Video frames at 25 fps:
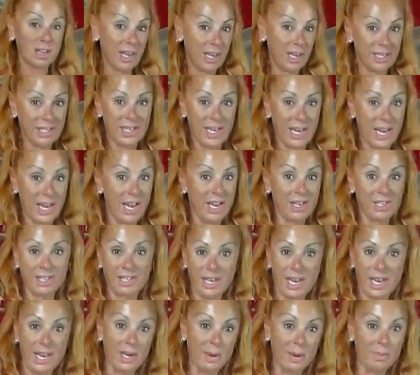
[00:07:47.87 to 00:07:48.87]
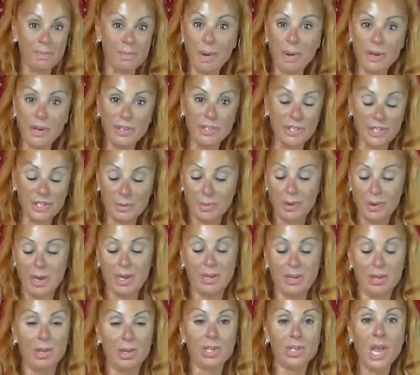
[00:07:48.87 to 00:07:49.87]
Like today I just ate a bunch of
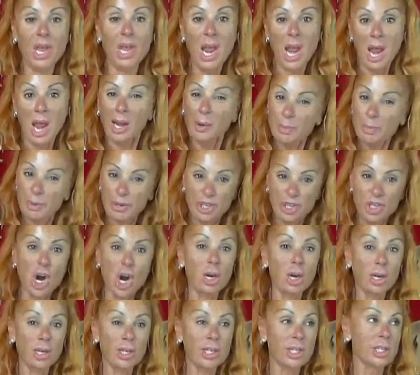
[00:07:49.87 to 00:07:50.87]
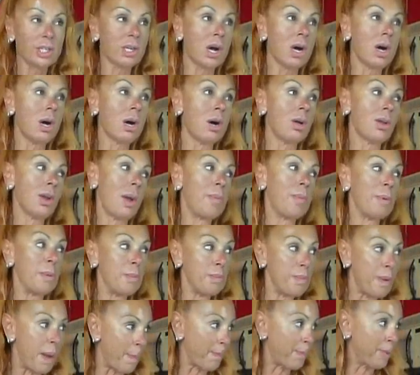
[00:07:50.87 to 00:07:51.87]
tomatoes, and I put garlic salt, I put
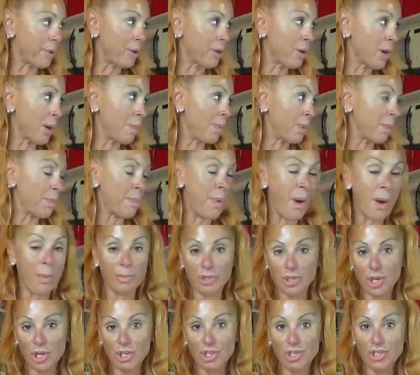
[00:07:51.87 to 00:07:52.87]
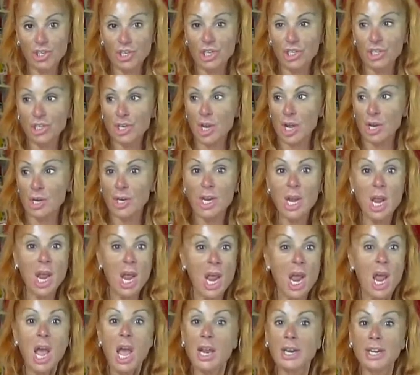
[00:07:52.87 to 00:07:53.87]
pepper, I put Parmesan cheese on it,
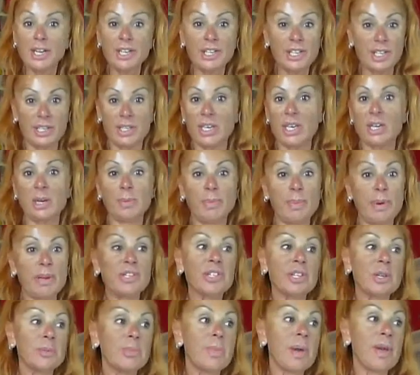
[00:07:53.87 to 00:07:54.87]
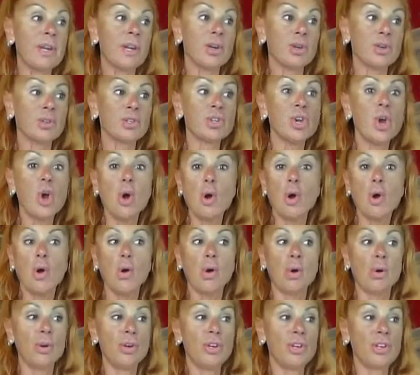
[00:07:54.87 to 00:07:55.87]
and I just eat a bunch of tomatoes.
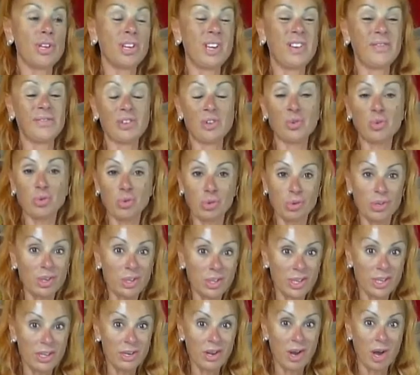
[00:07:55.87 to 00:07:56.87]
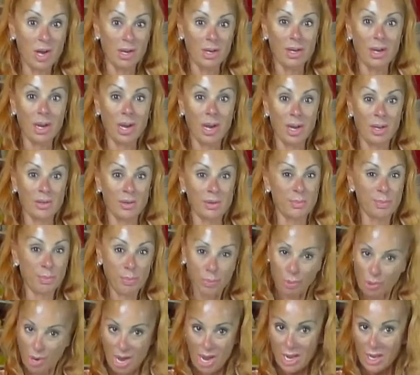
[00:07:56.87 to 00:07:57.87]
Or you could even grill it on
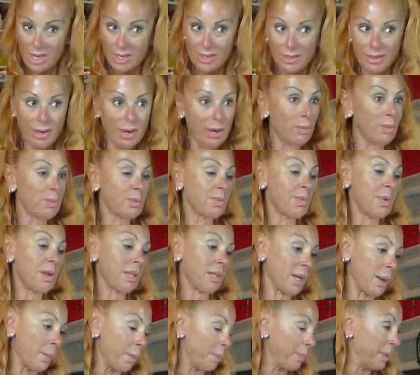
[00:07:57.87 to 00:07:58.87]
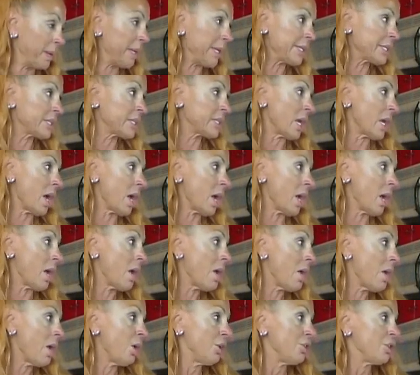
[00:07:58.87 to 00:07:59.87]
bread and almost make like a pizza.
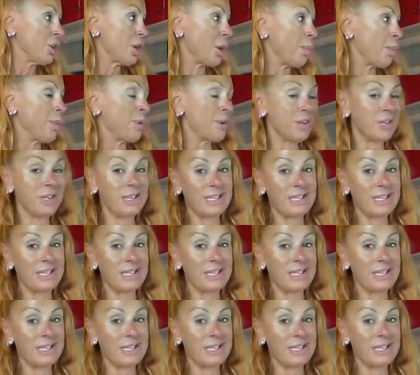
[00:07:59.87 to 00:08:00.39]
You could put it